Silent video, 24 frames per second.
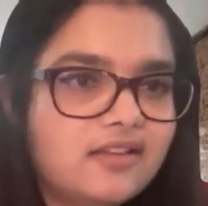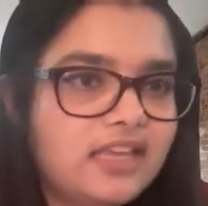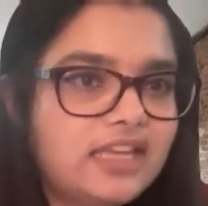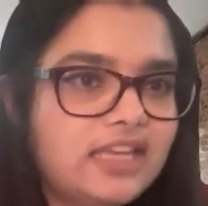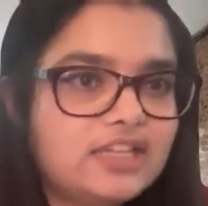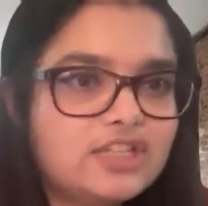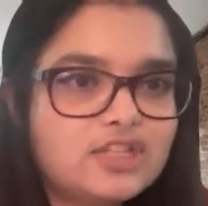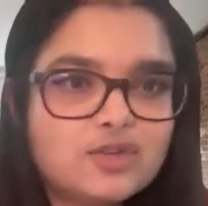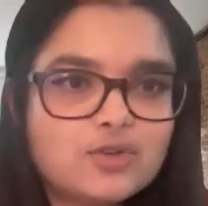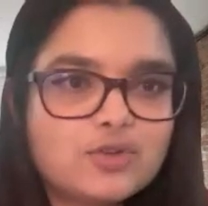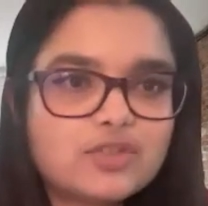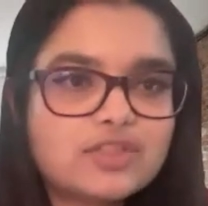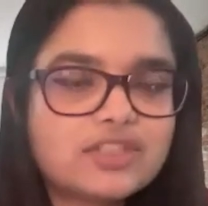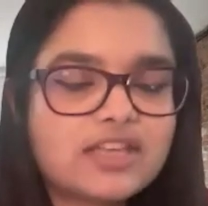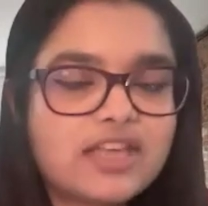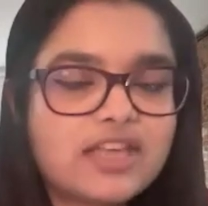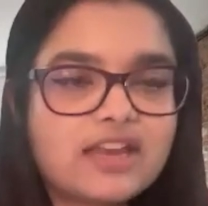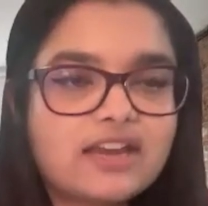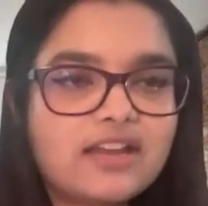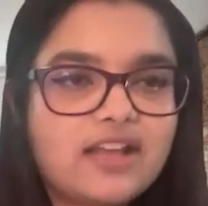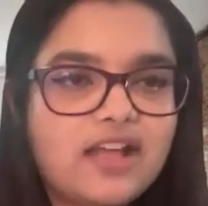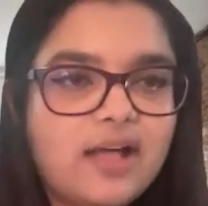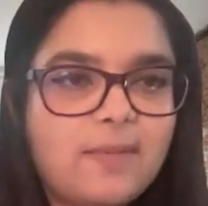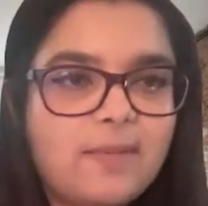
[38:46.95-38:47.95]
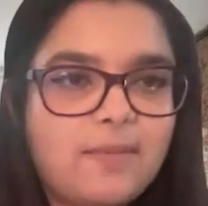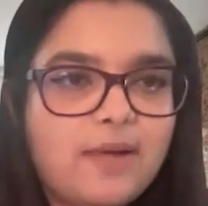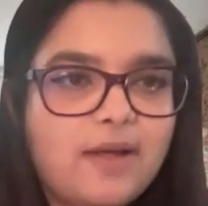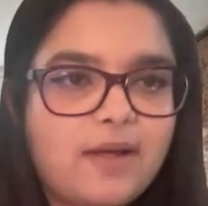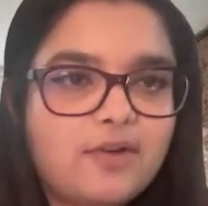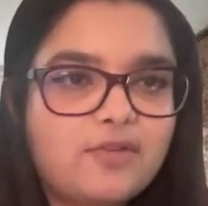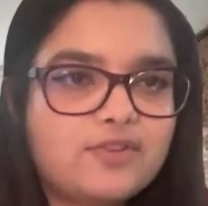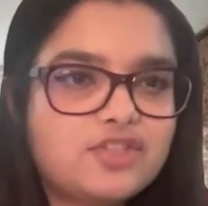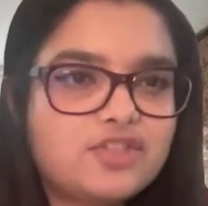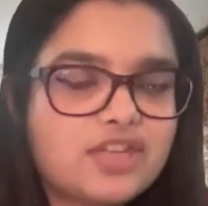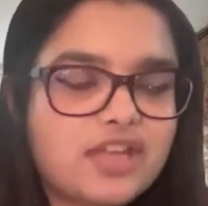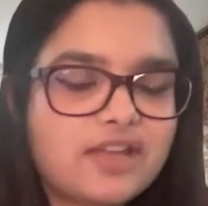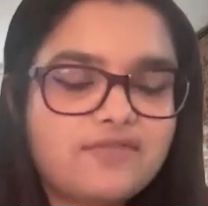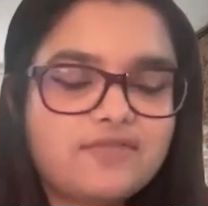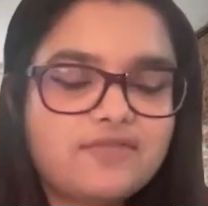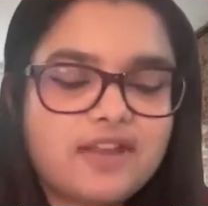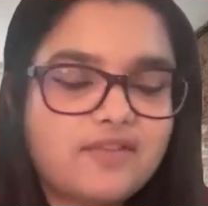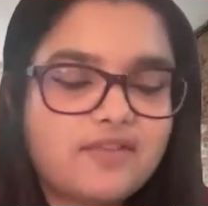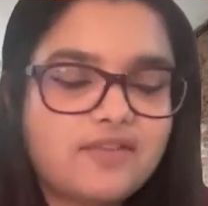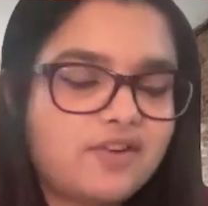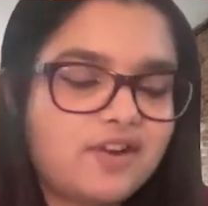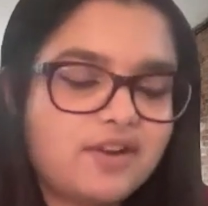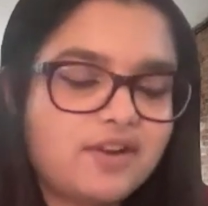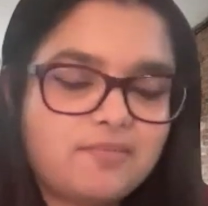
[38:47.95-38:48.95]
issues can come out which I've
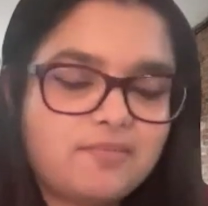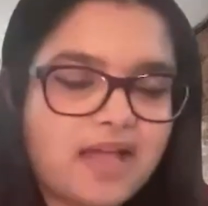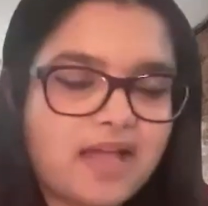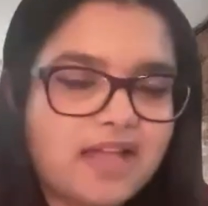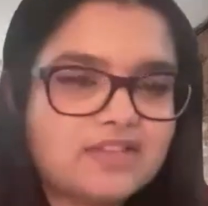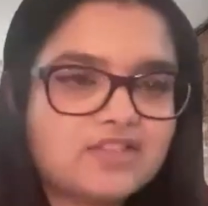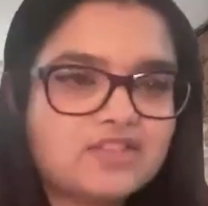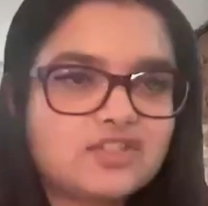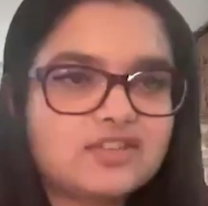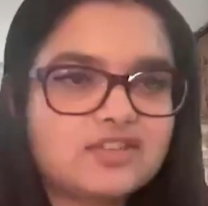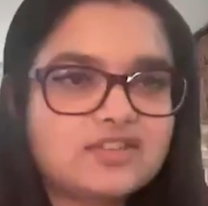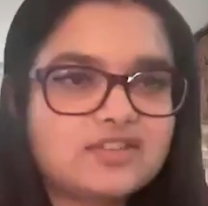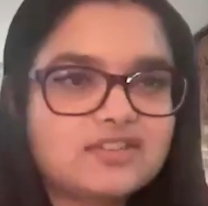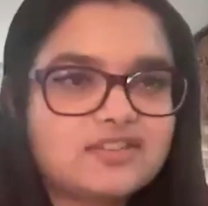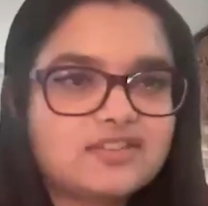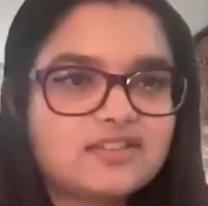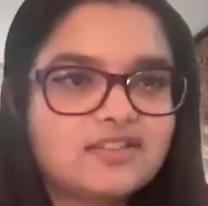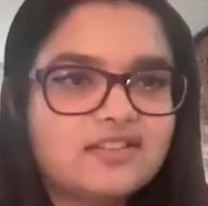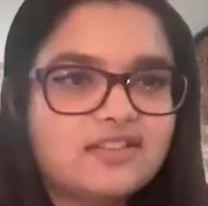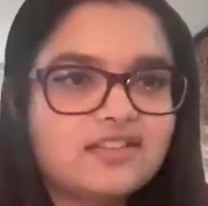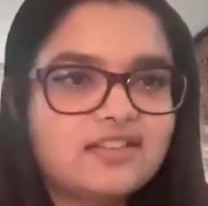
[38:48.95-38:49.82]
never imagined.